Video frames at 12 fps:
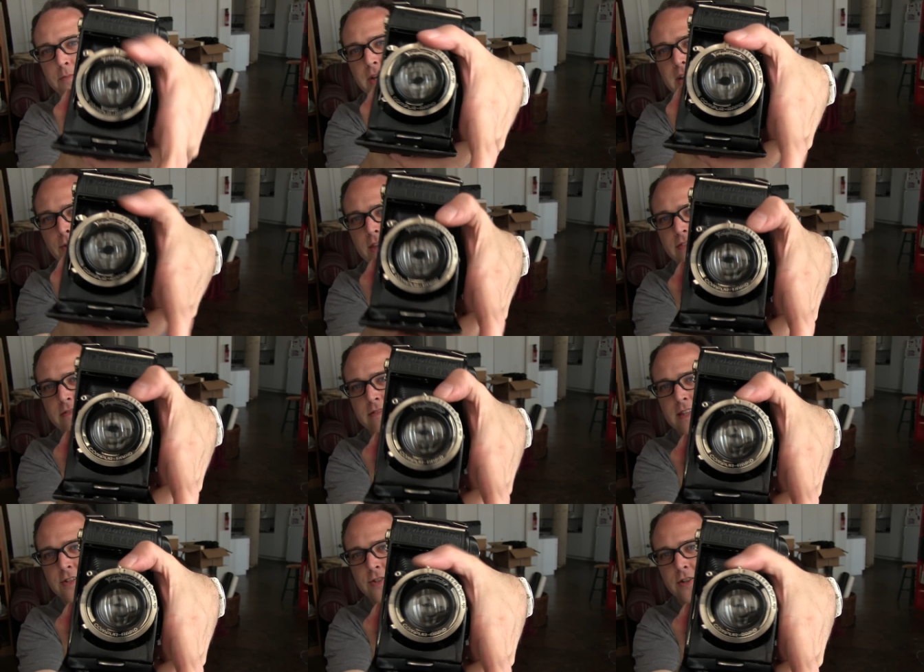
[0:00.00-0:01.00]
But anyway,
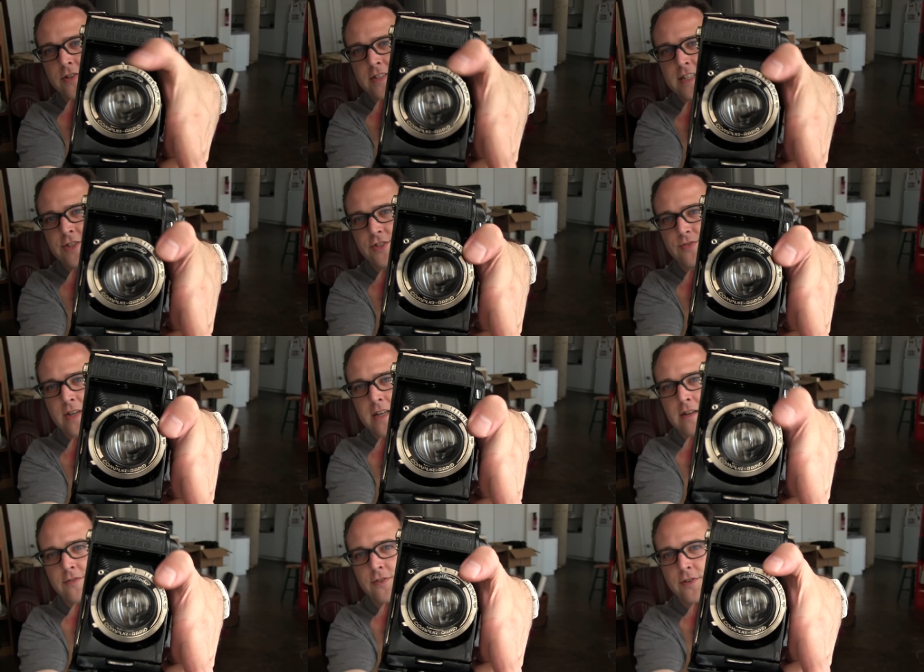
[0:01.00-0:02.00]
these are your digits right
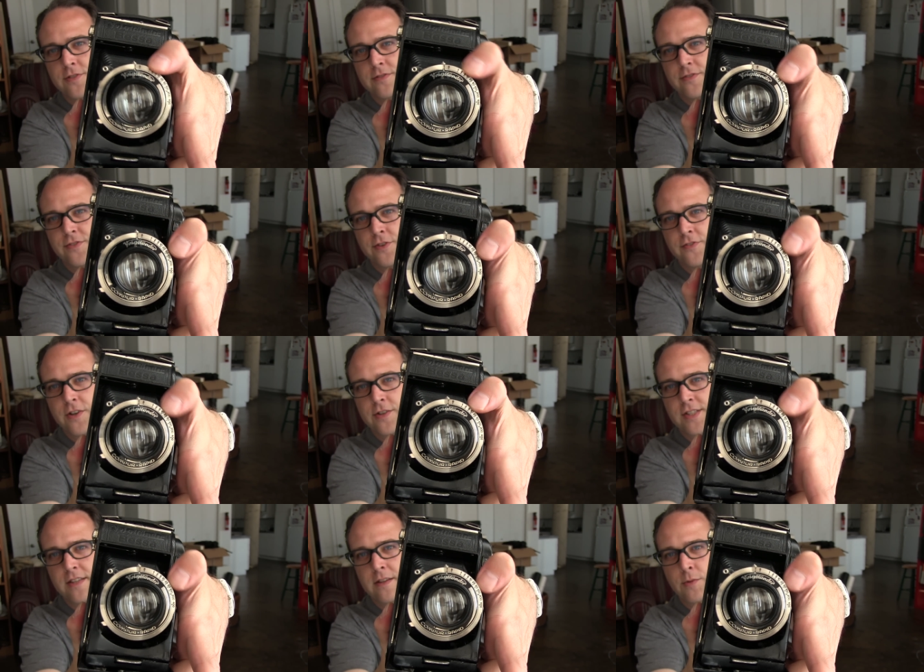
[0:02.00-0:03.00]
here for, for
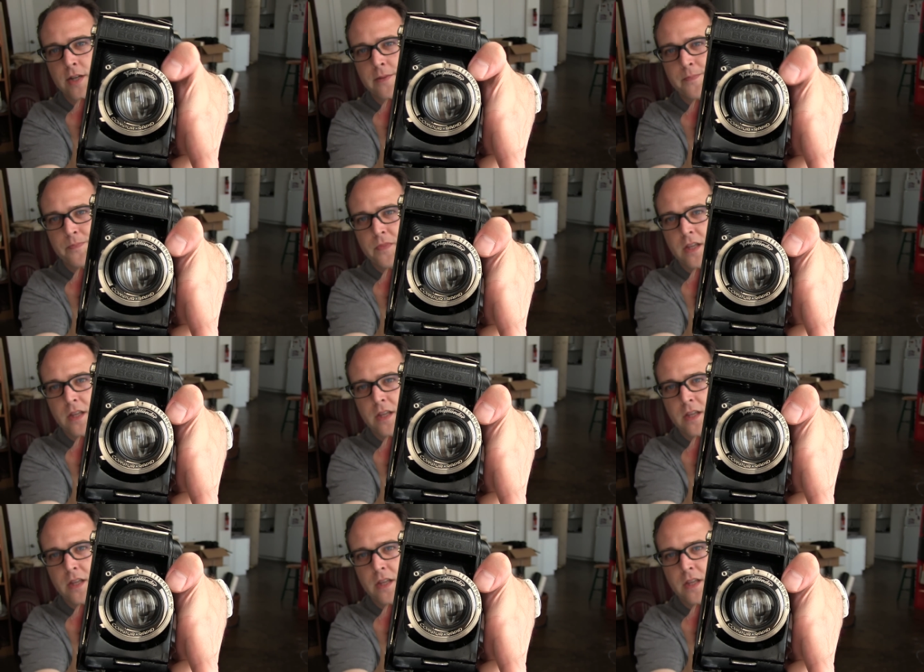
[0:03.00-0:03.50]
focusing. There we go.